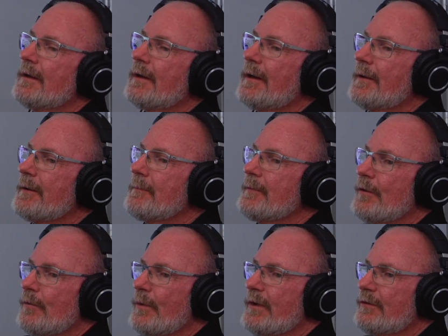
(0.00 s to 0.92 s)
Um,
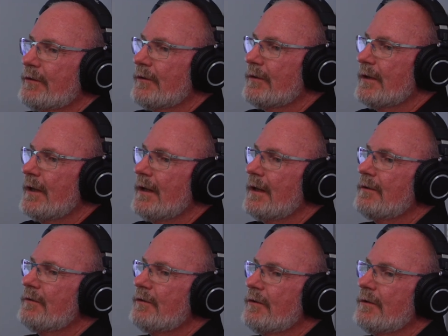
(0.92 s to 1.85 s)
you know, we start to get
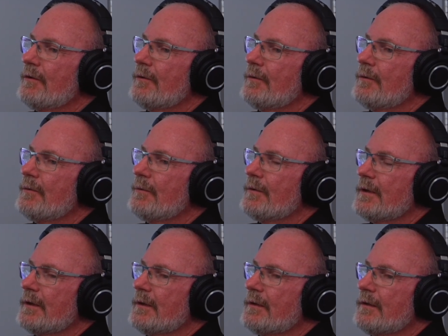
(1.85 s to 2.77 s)
into
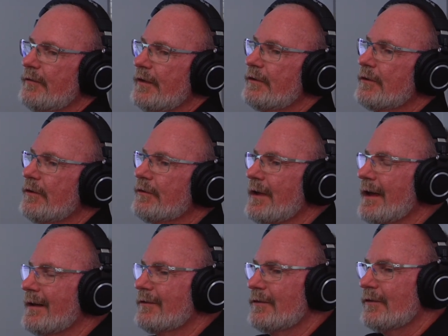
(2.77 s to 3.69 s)
the, the physical
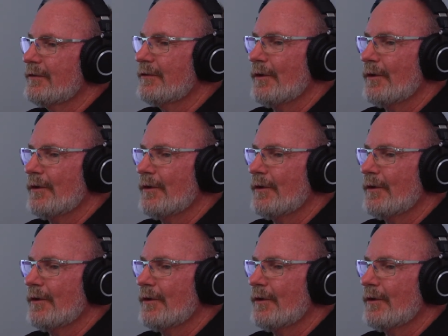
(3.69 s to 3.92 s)
sciences.